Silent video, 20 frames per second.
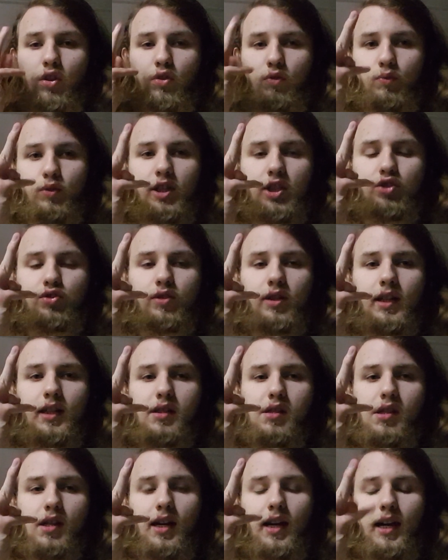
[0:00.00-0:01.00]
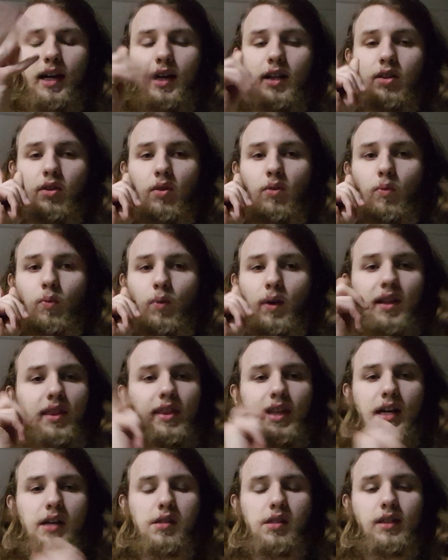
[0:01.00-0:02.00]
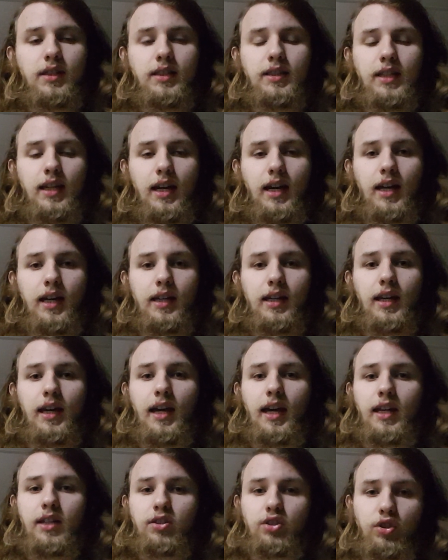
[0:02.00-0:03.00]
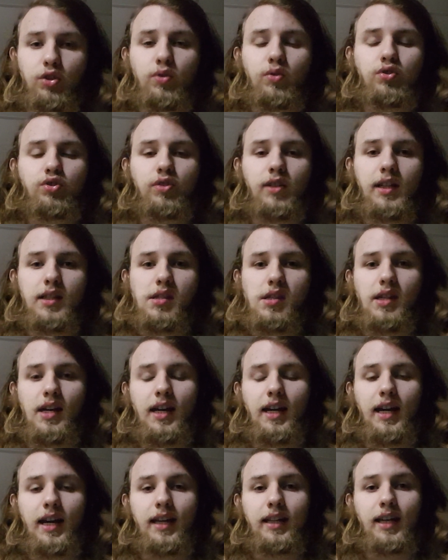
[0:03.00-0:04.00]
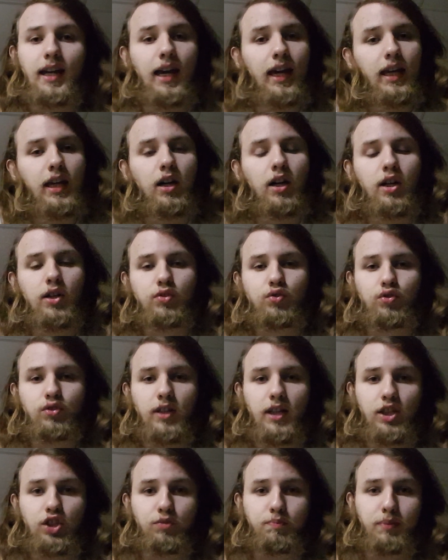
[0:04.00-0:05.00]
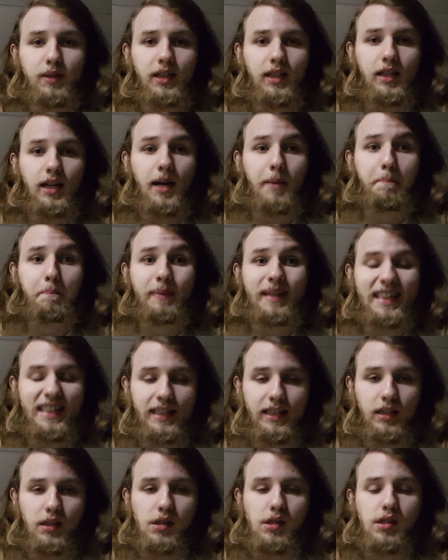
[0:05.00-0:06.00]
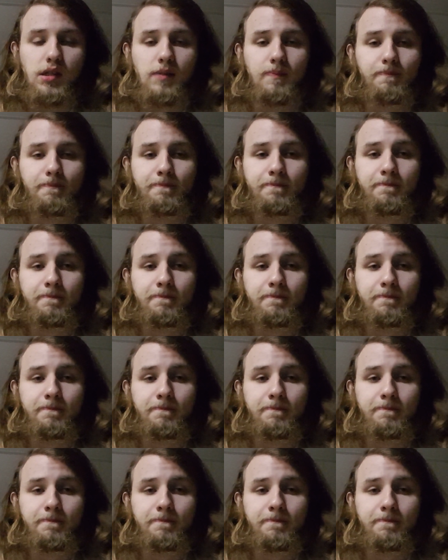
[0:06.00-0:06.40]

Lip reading: 3 traits that had 1000 attack, and 2 traits that had 800 HP apiece.